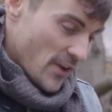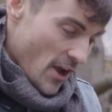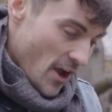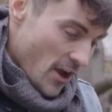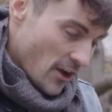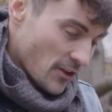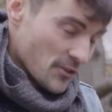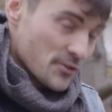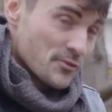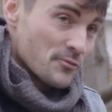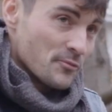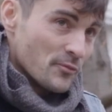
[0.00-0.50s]

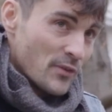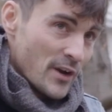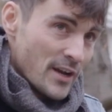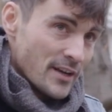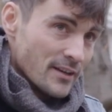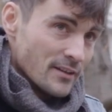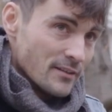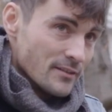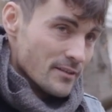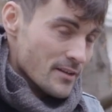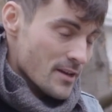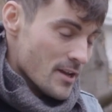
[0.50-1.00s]
girl's
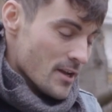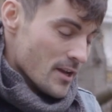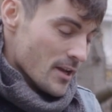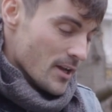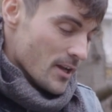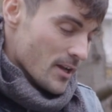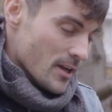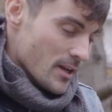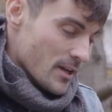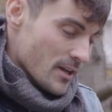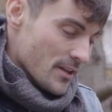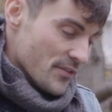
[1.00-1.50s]
written,
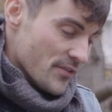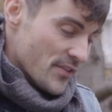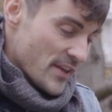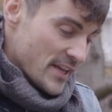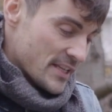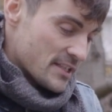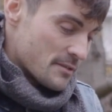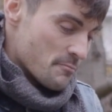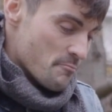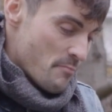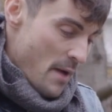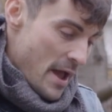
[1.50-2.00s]

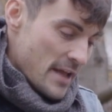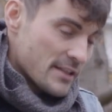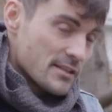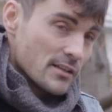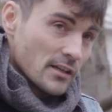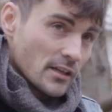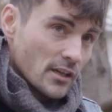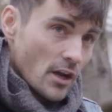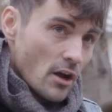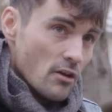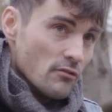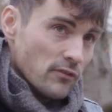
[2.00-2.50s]
"This
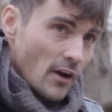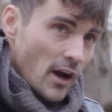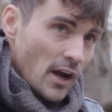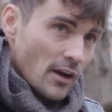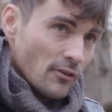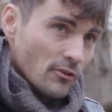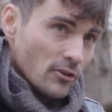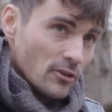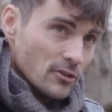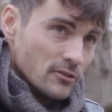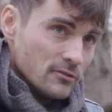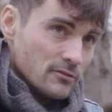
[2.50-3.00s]
better go
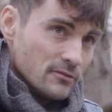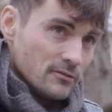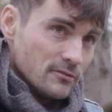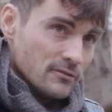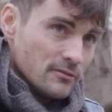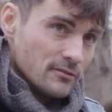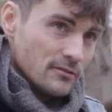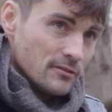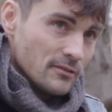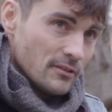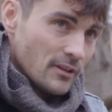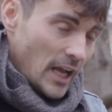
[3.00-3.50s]
viral,"
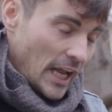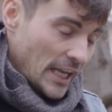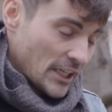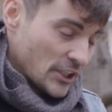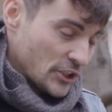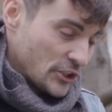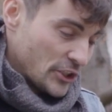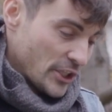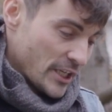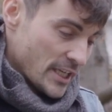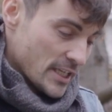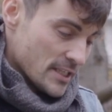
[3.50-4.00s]

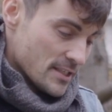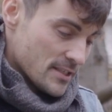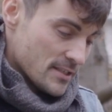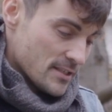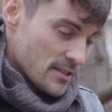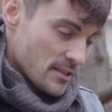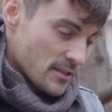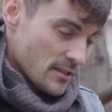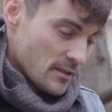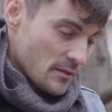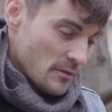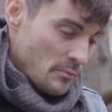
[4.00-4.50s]
and she's
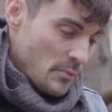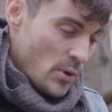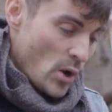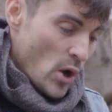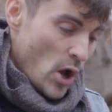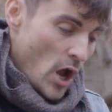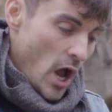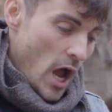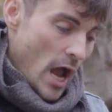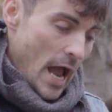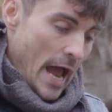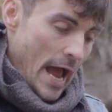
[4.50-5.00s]

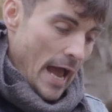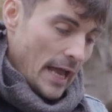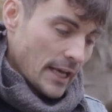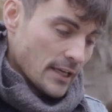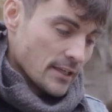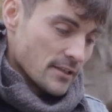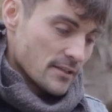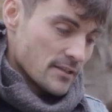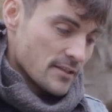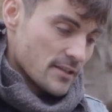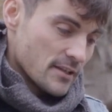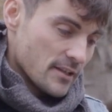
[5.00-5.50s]
put her
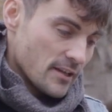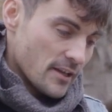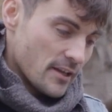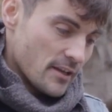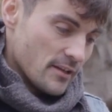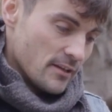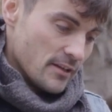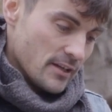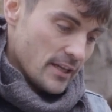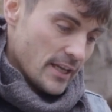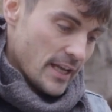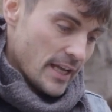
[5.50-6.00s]
hand
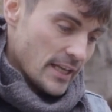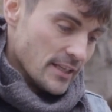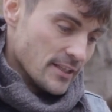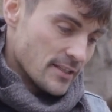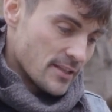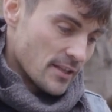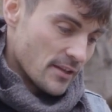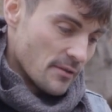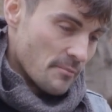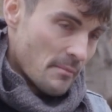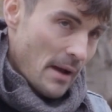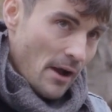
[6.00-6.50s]

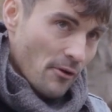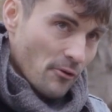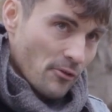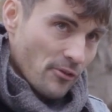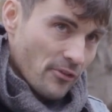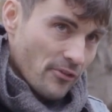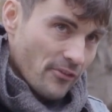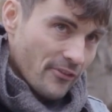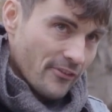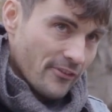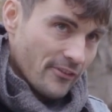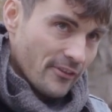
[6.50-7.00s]
into the mouth
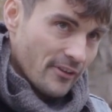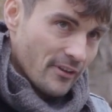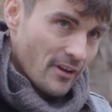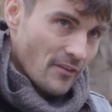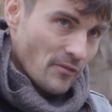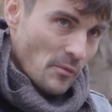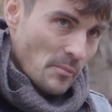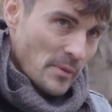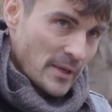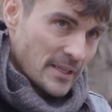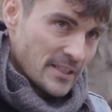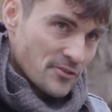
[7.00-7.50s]

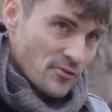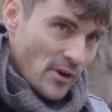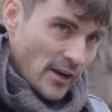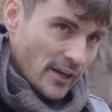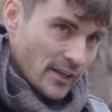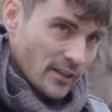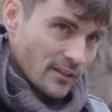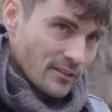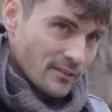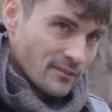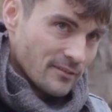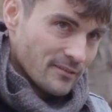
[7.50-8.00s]
of a bearded
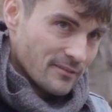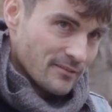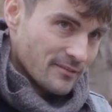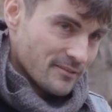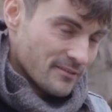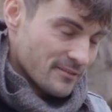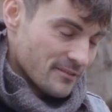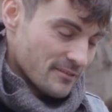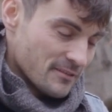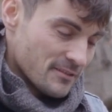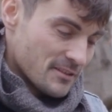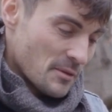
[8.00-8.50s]
dragon
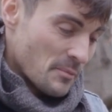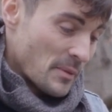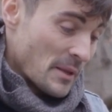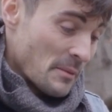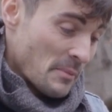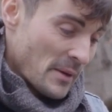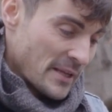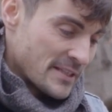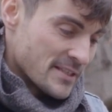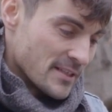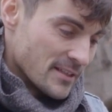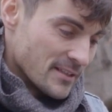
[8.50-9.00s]
to be
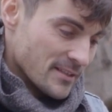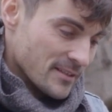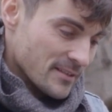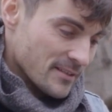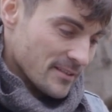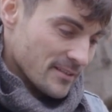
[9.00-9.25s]
bitten.